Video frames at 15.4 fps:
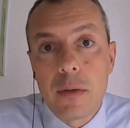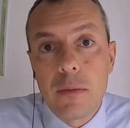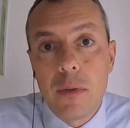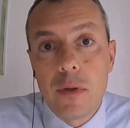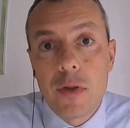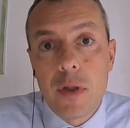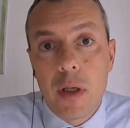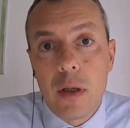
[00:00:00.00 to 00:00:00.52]

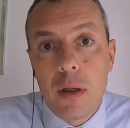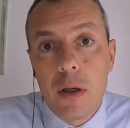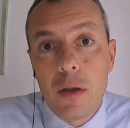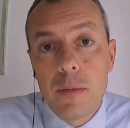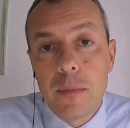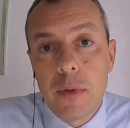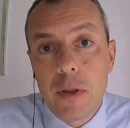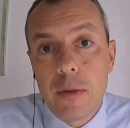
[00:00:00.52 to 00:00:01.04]
which
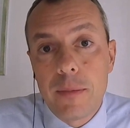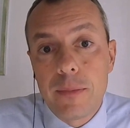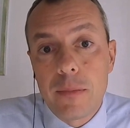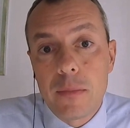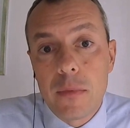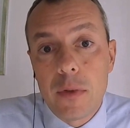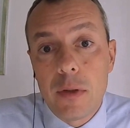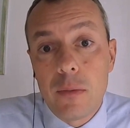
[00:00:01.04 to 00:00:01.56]

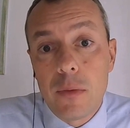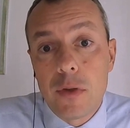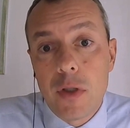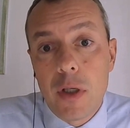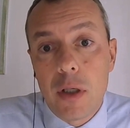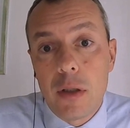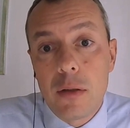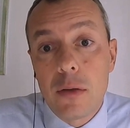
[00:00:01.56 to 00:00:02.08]

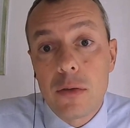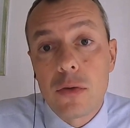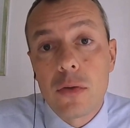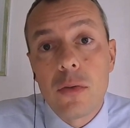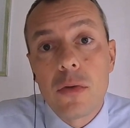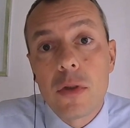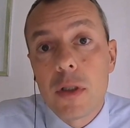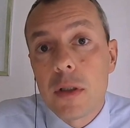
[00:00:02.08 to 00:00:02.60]
are not
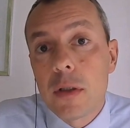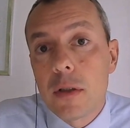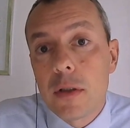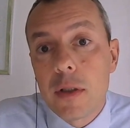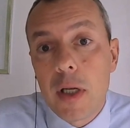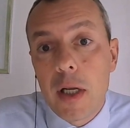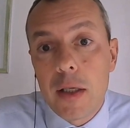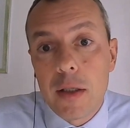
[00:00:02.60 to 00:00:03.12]
good
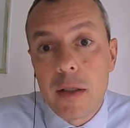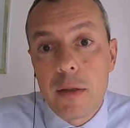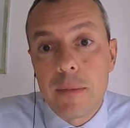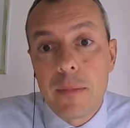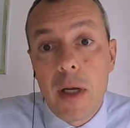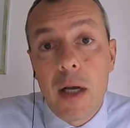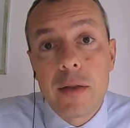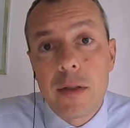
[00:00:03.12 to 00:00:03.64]
drug
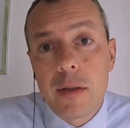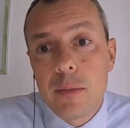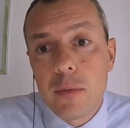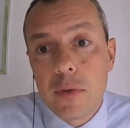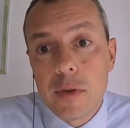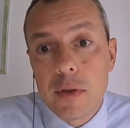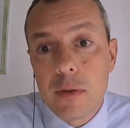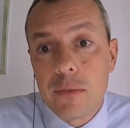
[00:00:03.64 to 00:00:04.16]

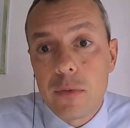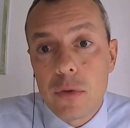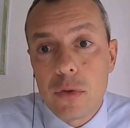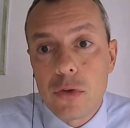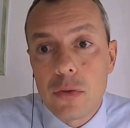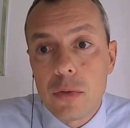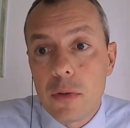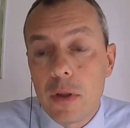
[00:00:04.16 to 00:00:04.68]
attributes for
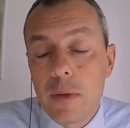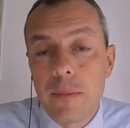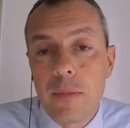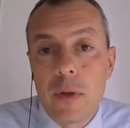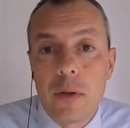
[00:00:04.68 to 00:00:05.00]
sure.